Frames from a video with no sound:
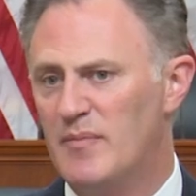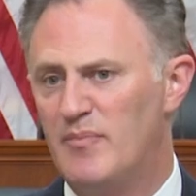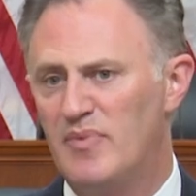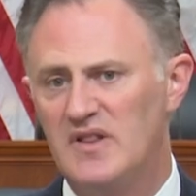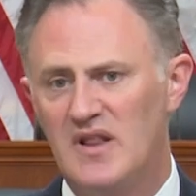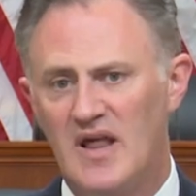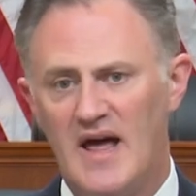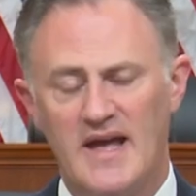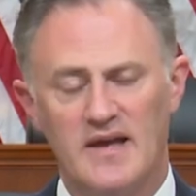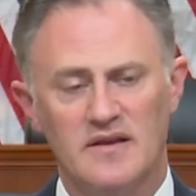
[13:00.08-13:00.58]
the
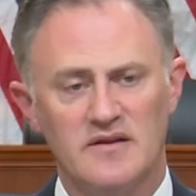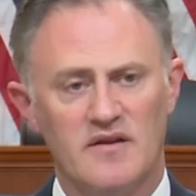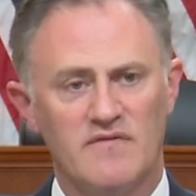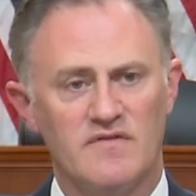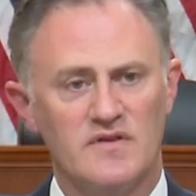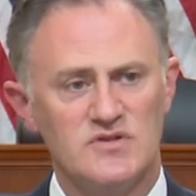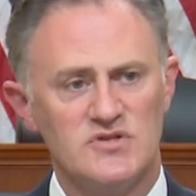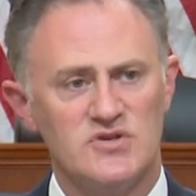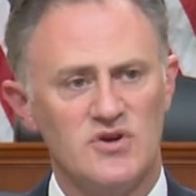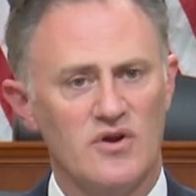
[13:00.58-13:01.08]
plight of
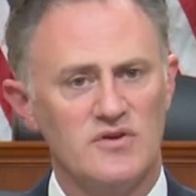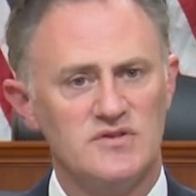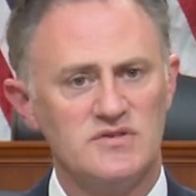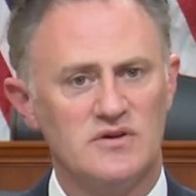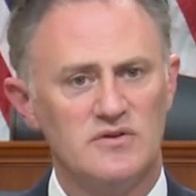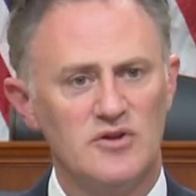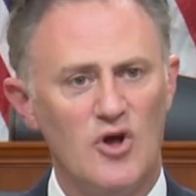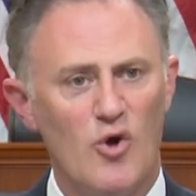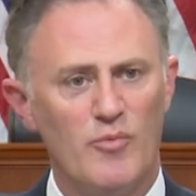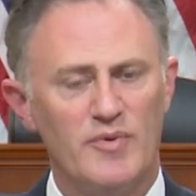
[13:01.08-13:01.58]
the church
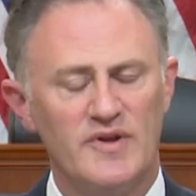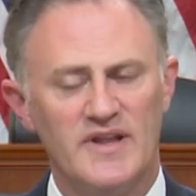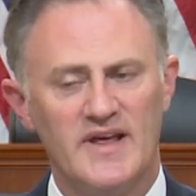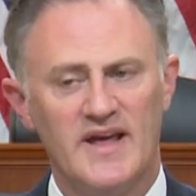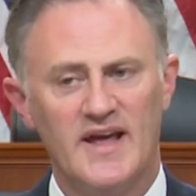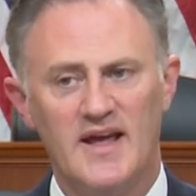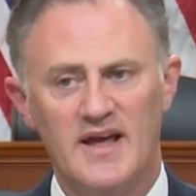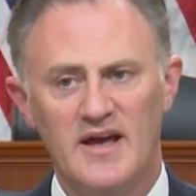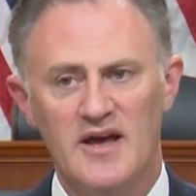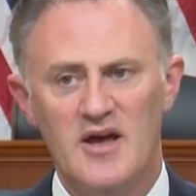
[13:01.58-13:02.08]

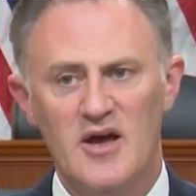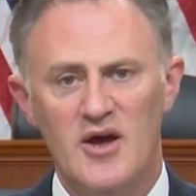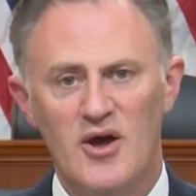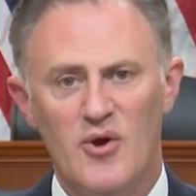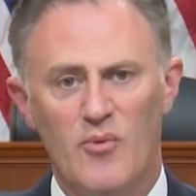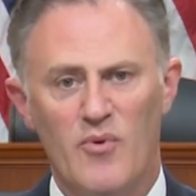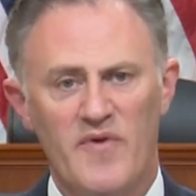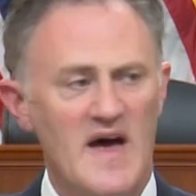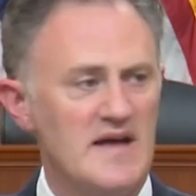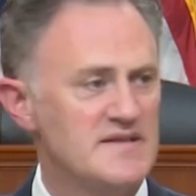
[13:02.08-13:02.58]
globally
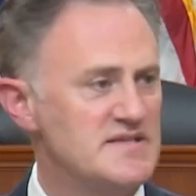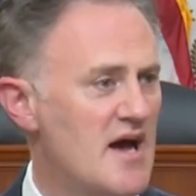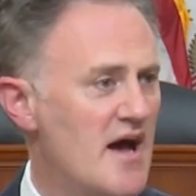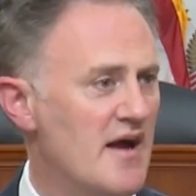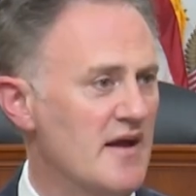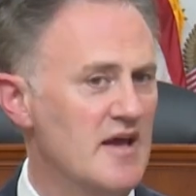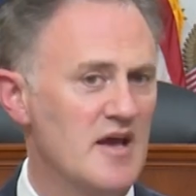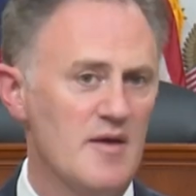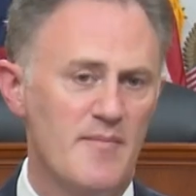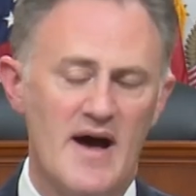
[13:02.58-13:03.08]
without
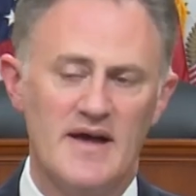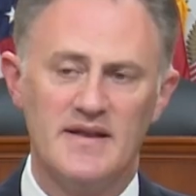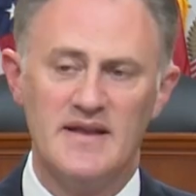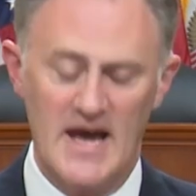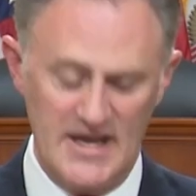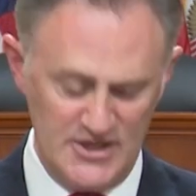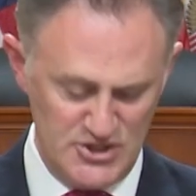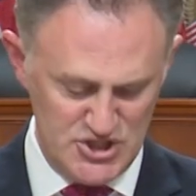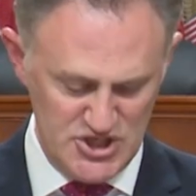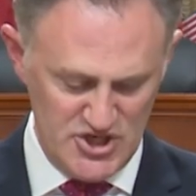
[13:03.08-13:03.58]
talking about
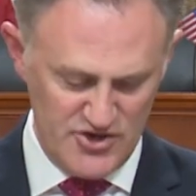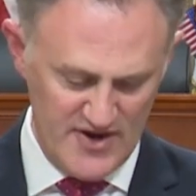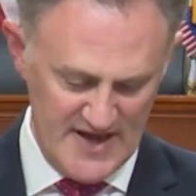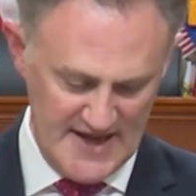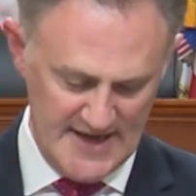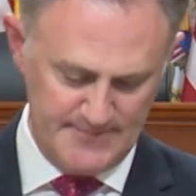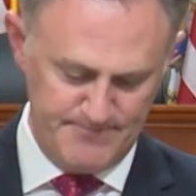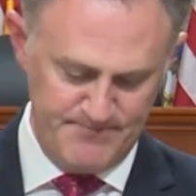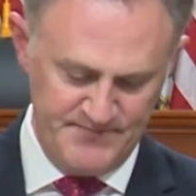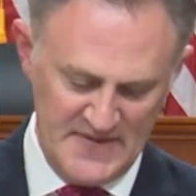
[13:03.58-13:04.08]

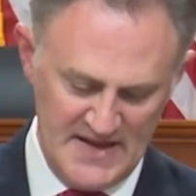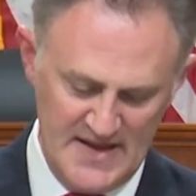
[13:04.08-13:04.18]
Nigeria.